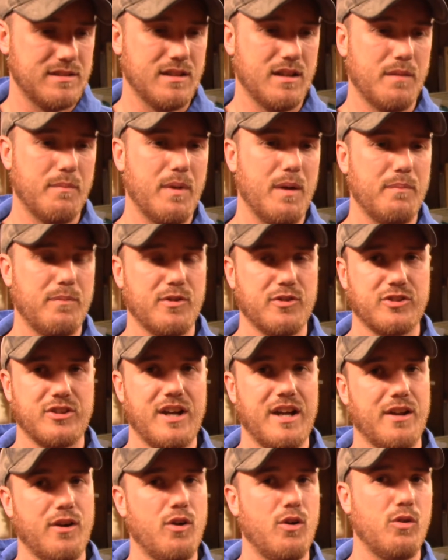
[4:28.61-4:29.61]
The bumper's
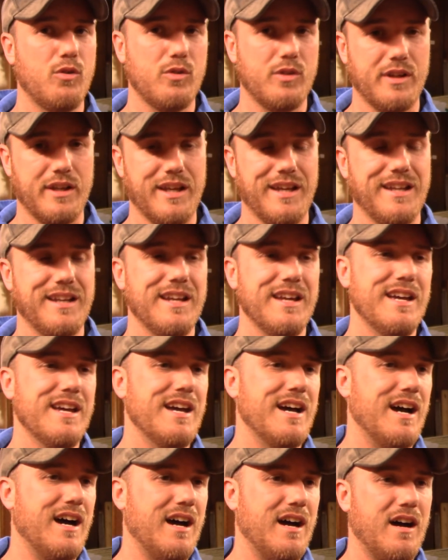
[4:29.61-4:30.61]
got a hole in it.
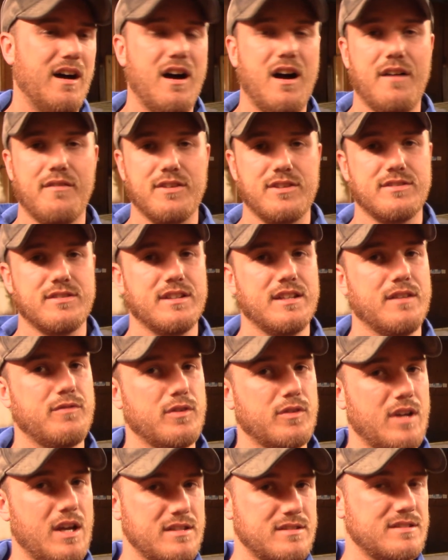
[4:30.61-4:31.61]
Obviously, if
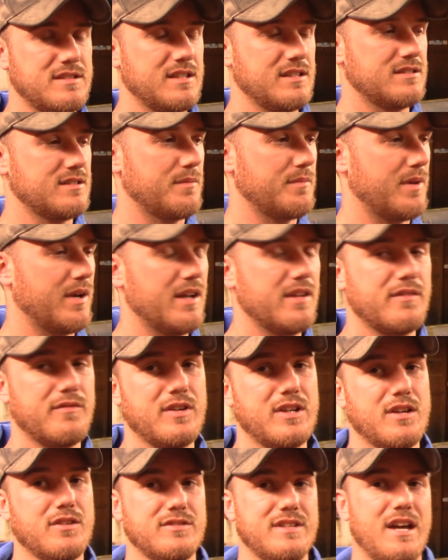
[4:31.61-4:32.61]
you guys have seen some of my other
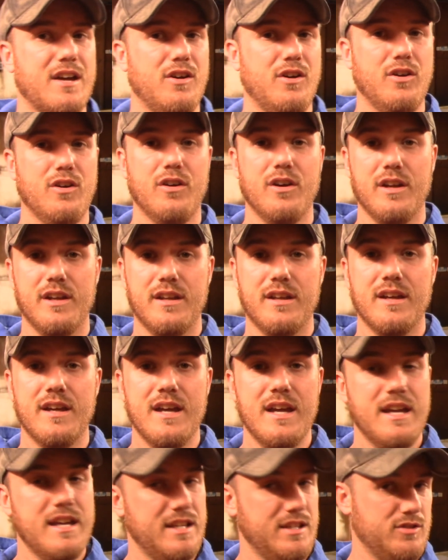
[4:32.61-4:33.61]
videos, that hood
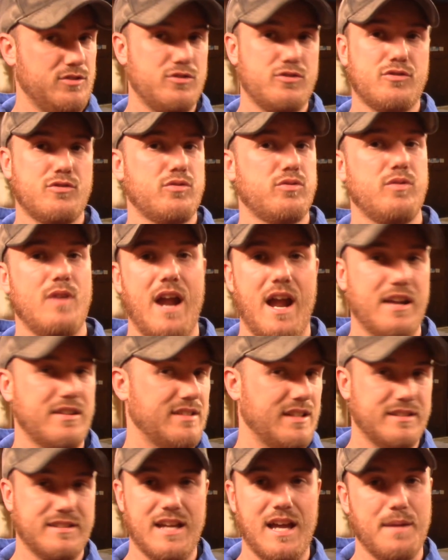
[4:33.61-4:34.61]
is trash.
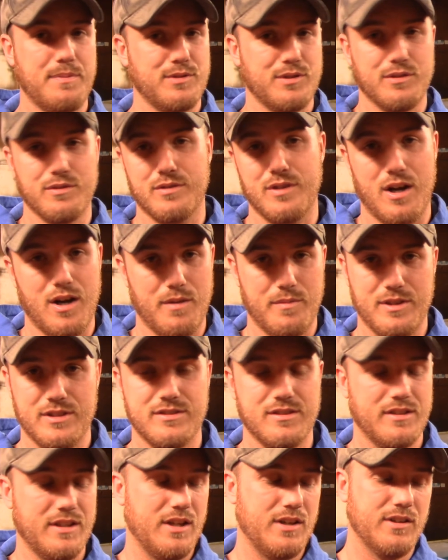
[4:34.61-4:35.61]
That's absolute garbage.
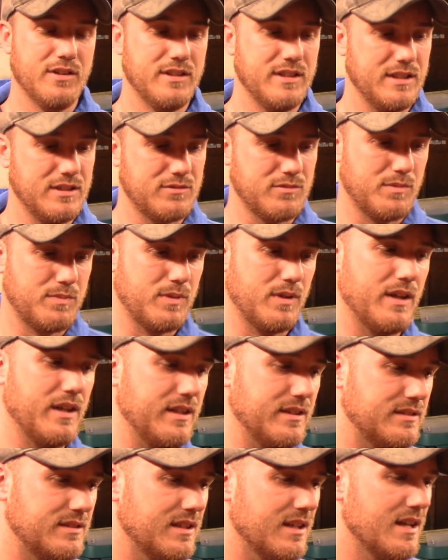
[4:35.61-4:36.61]
So the hood needs
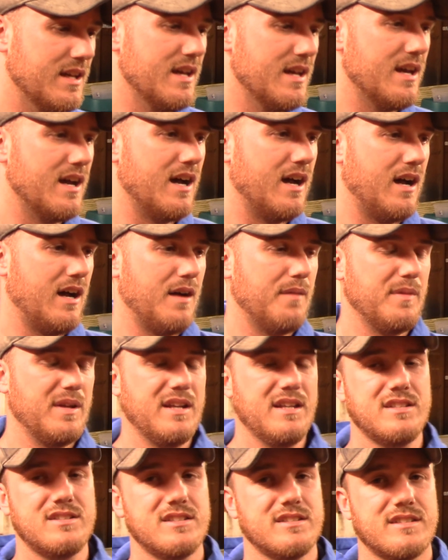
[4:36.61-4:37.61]
replaced.
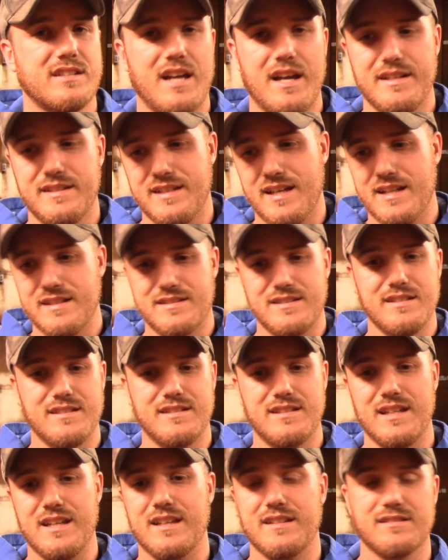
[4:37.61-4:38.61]
And it's just got dents
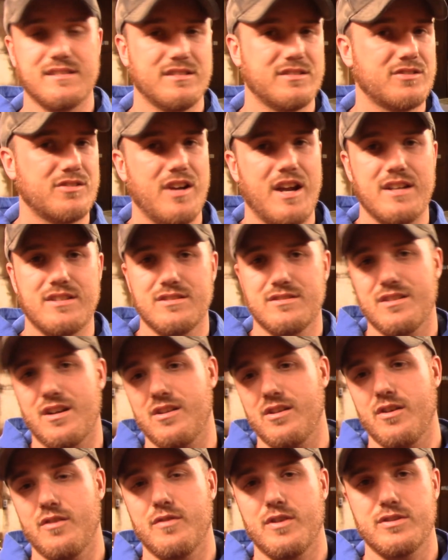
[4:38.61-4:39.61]
and dings and scratches
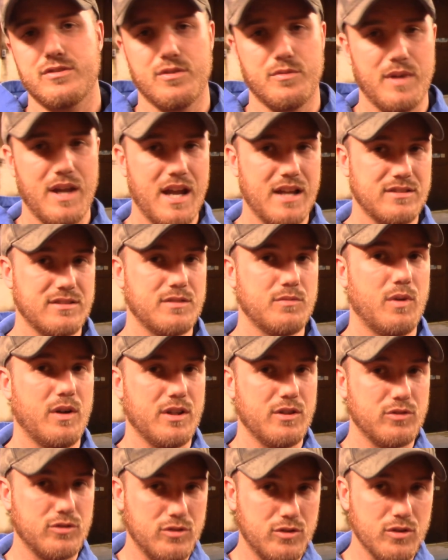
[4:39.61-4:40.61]
all over it. So we actually
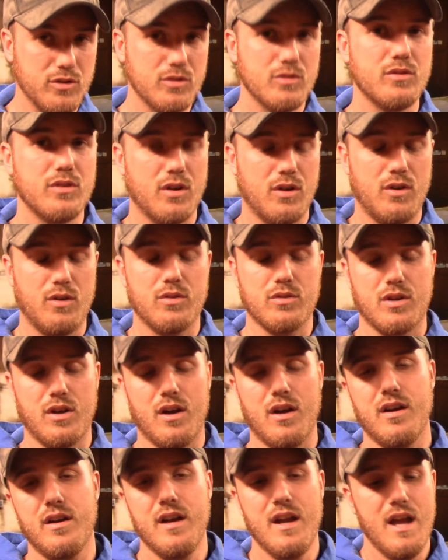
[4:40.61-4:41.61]
want to do the whole
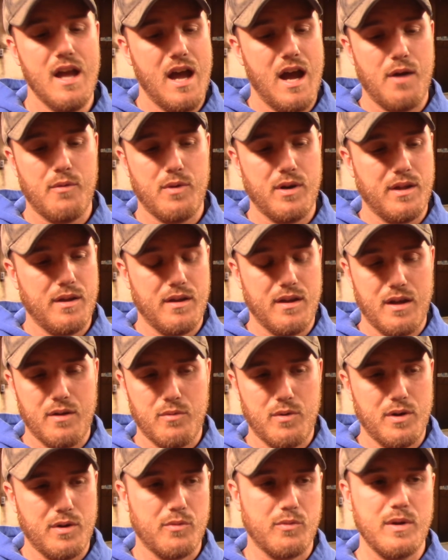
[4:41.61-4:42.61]
car. I
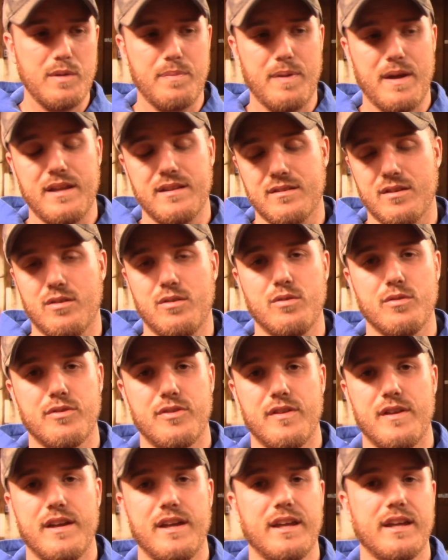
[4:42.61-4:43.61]
want to repaint the whole
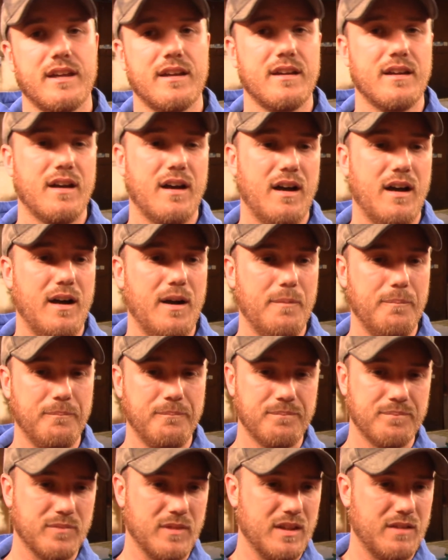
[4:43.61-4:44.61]
thing,
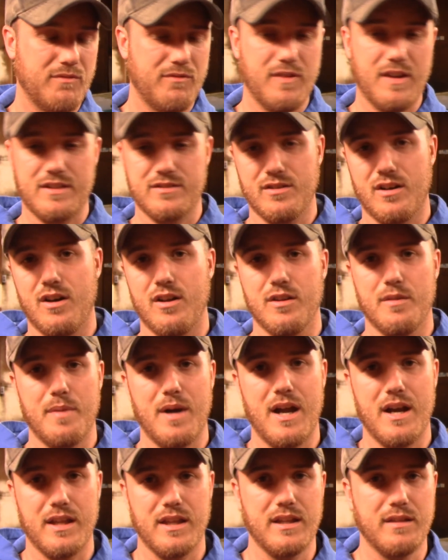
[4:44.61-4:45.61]
fix all the
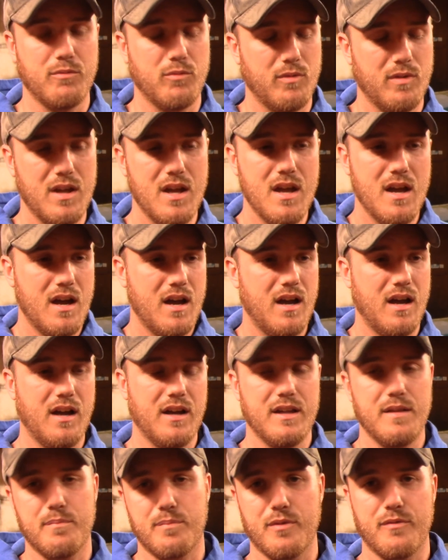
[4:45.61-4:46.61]
body
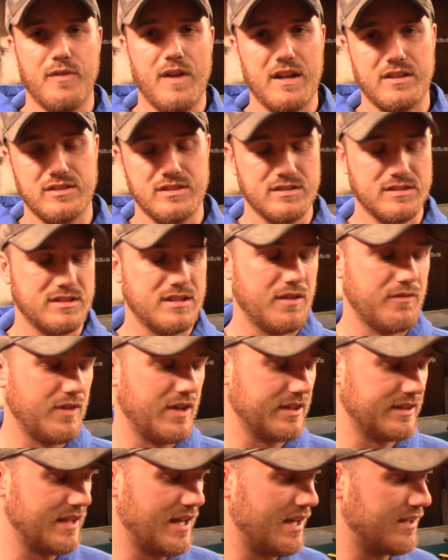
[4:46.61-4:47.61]
imperfections, stuff
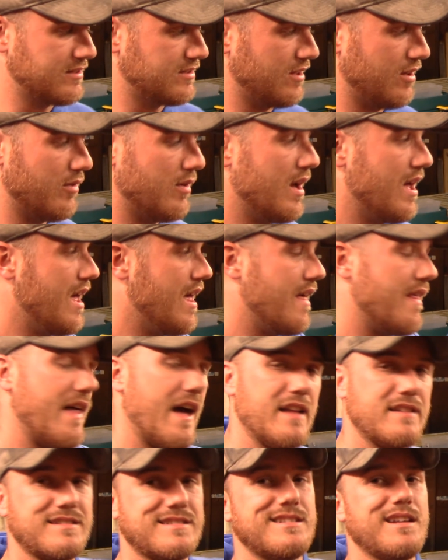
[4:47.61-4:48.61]
like that. So
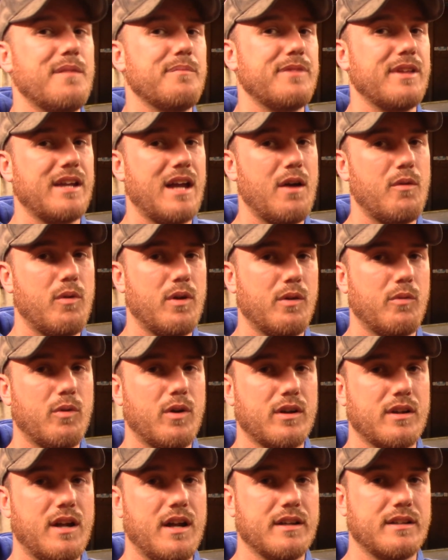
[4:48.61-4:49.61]
that's something I want to
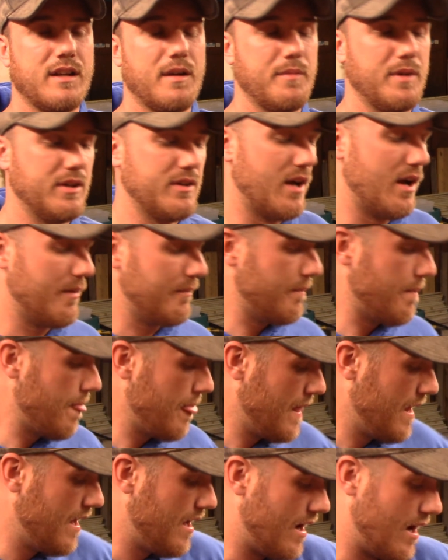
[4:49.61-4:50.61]
work on coming up.
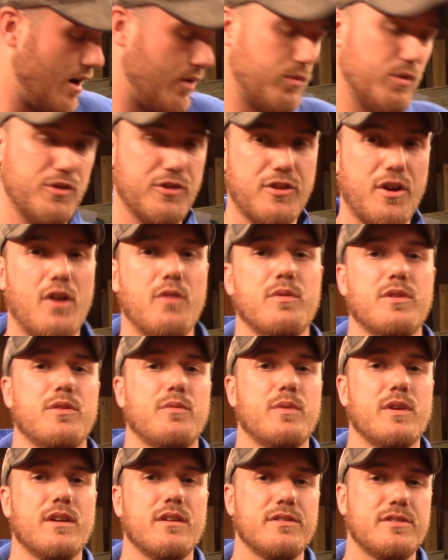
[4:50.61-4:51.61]
We'll start with
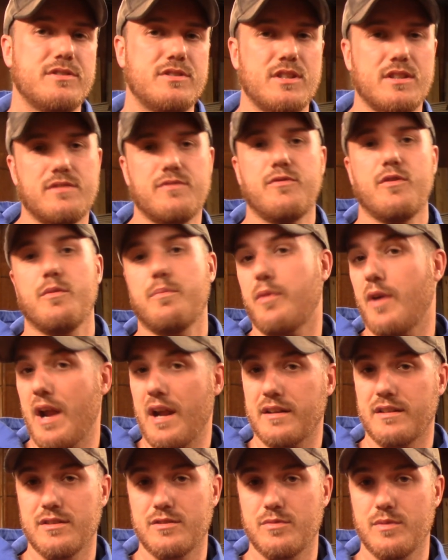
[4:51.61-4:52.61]
the wheels just for
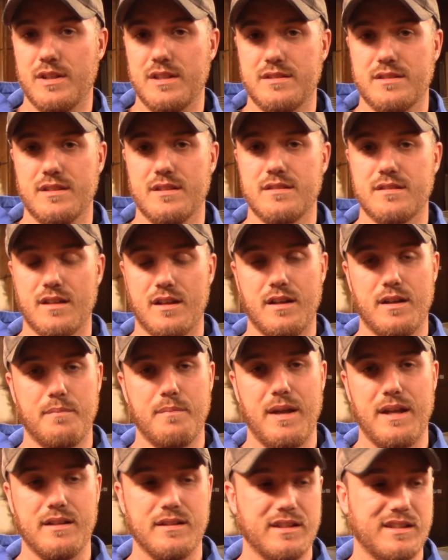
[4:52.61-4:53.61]
practice reasons,
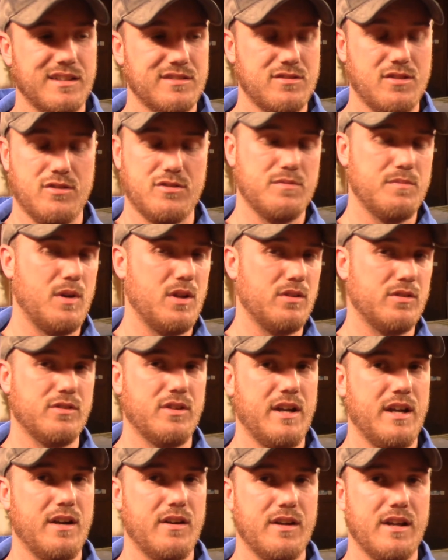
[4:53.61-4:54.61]
mainly because they're a smaller
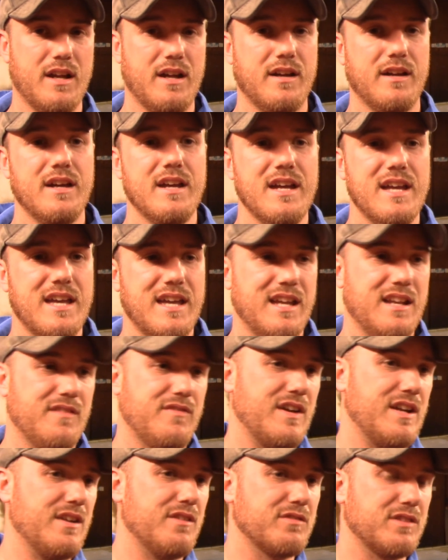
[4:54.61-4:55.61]
area, and
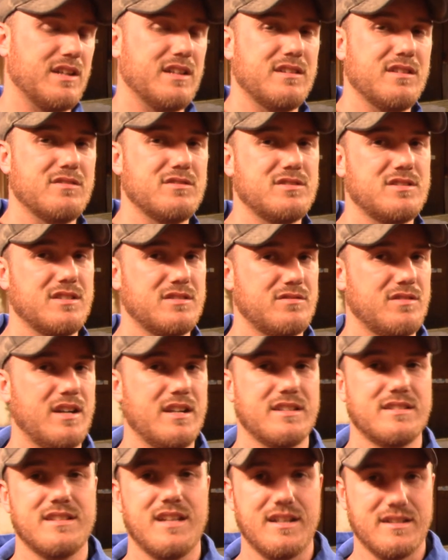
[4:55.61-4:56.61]
if I don't get those just
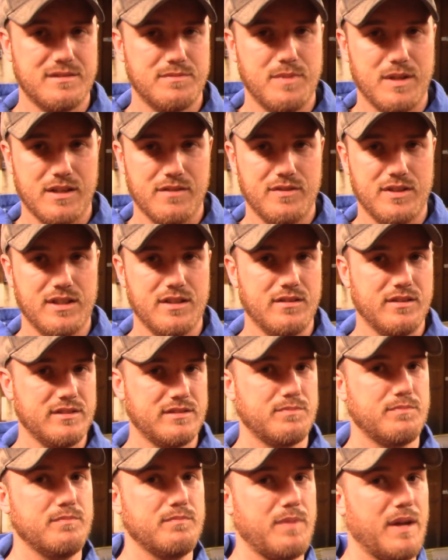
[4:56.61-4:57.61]
right, it's not as big of a deal
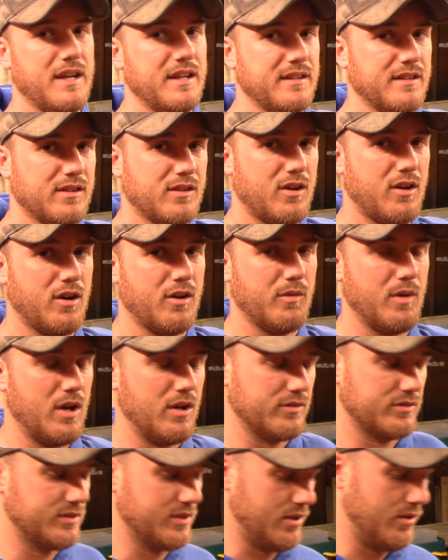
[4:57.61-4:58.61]
as painting the car
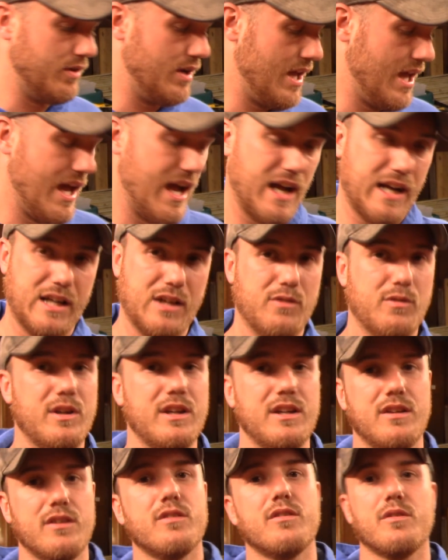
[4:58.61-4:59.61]
wrong. So I can
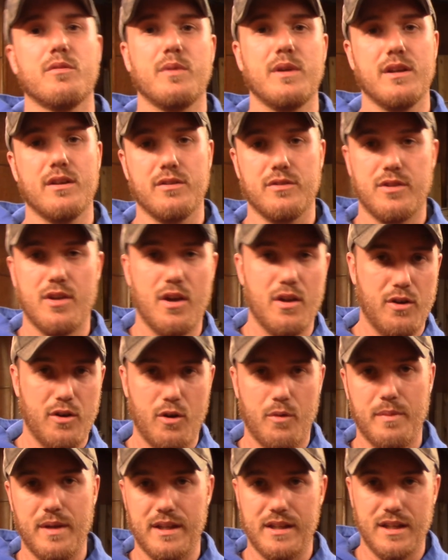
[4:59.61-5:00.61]
redo the wheels,
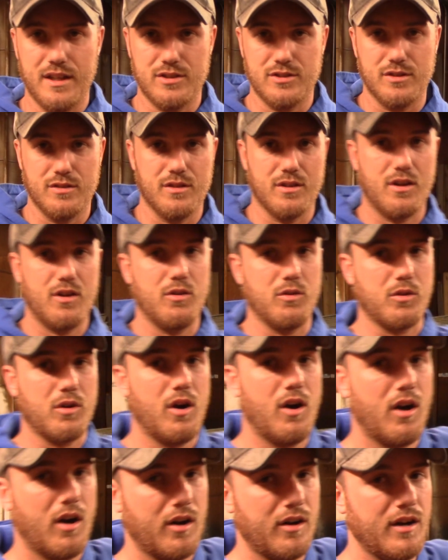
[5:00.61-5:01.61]
no big issue. The whole
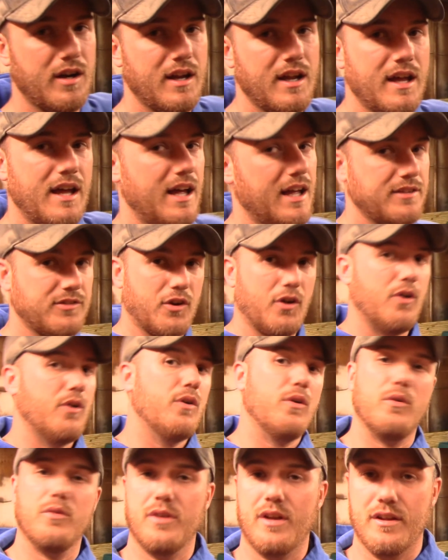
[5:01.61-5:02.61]
car, that's a
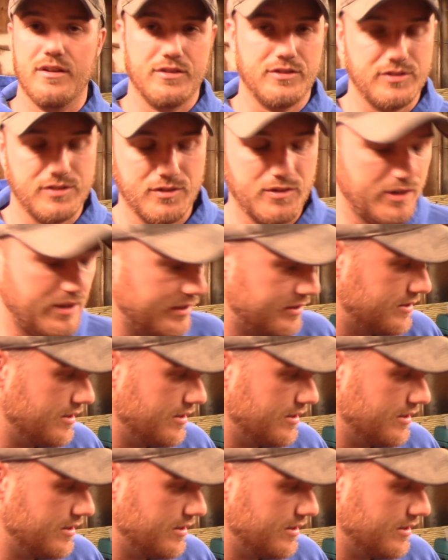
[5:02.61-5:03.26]
whole nother story.